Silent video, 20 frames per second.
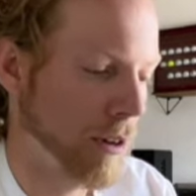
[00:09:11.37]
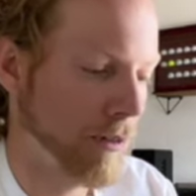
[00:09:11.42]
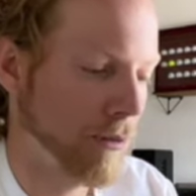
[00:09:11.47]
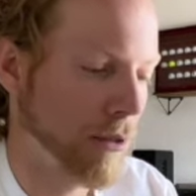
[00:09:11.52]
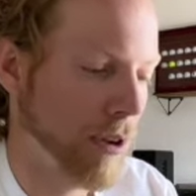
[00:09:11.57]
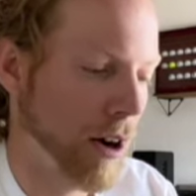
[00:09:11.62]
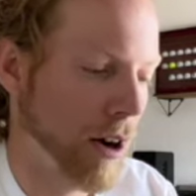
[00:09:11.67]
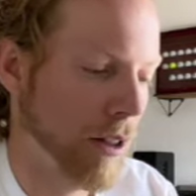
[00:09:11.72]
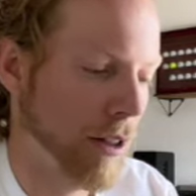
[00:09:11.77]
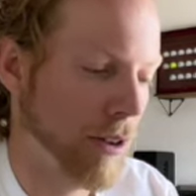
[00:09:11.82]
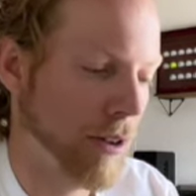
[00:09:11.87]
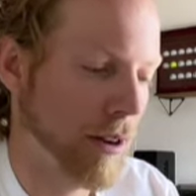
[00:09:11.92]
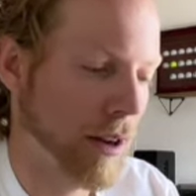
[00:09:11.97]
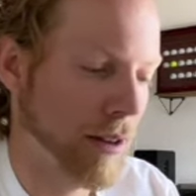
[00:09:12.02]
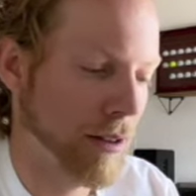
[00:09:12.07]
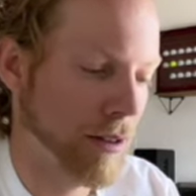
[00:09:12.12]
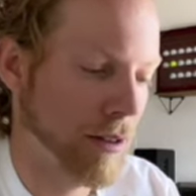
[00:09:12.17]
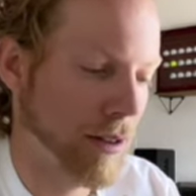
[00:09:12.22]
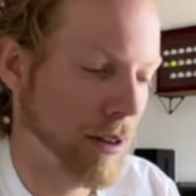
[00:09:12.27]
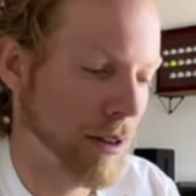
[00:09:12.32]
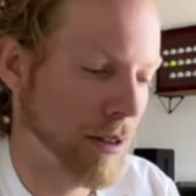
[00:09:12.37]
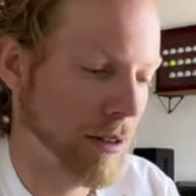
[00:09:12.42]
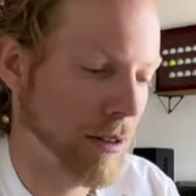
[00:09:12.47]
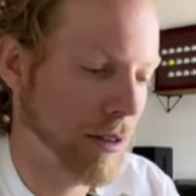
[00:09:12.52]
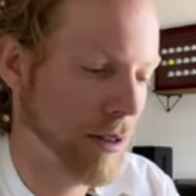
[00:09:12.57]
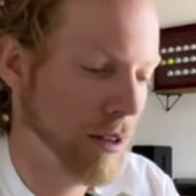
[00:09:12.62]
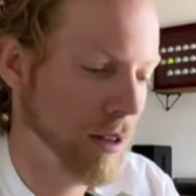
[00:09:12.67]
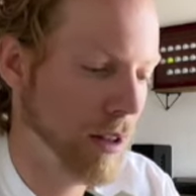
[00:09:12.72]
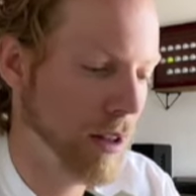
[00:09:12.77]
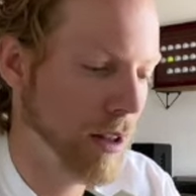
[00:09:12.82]
father and son.
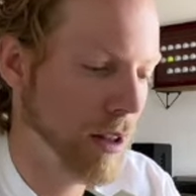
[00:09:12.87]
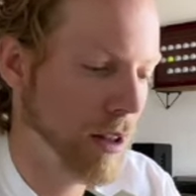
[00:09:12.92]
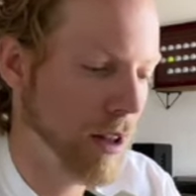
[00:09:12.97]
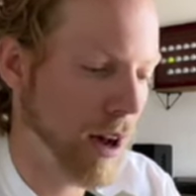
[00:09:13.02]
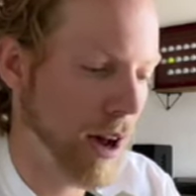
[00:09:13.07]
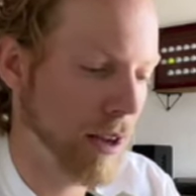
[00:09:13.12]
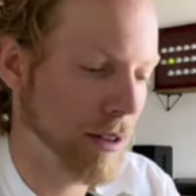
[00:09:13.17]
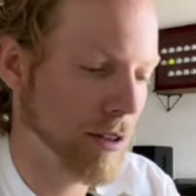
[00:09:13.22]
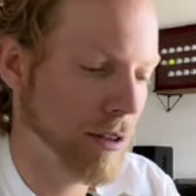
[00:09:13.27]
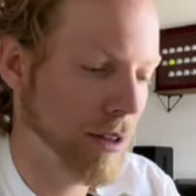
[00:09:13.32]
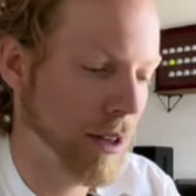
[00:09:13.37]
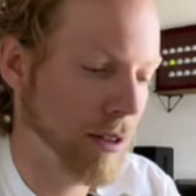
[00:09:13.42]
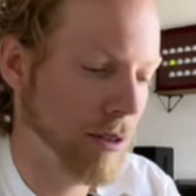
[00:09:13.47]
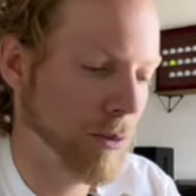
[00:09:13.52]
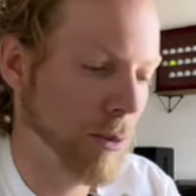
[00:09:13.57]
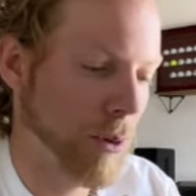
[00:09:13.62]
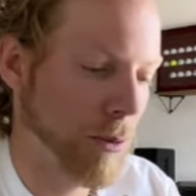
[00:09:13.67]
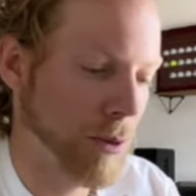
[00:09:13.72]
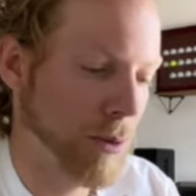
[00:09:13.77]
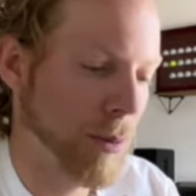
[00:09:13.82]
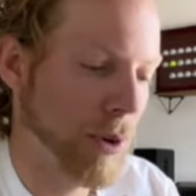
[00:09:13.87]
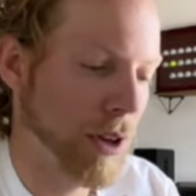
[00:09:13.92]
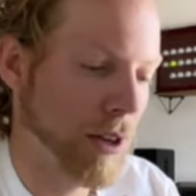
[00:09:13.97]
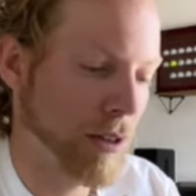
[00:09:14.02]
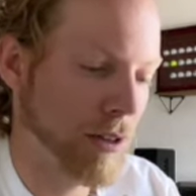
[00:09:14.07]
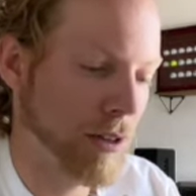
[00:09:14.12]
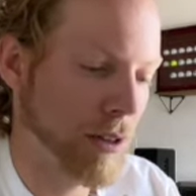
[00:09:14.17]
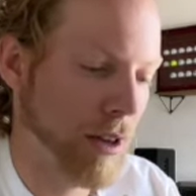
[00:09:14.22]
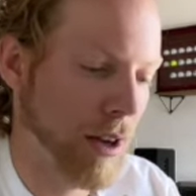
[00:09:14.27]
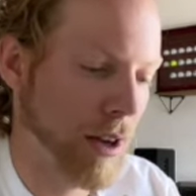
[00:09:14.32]
I sensed what was being
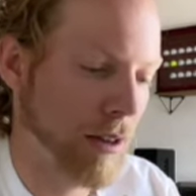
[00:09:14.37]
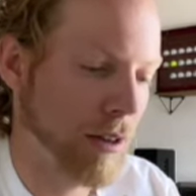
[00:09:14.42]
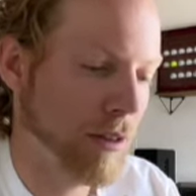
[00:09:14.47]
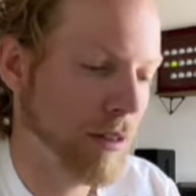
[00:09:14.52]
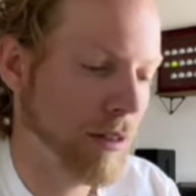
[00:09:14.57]
said.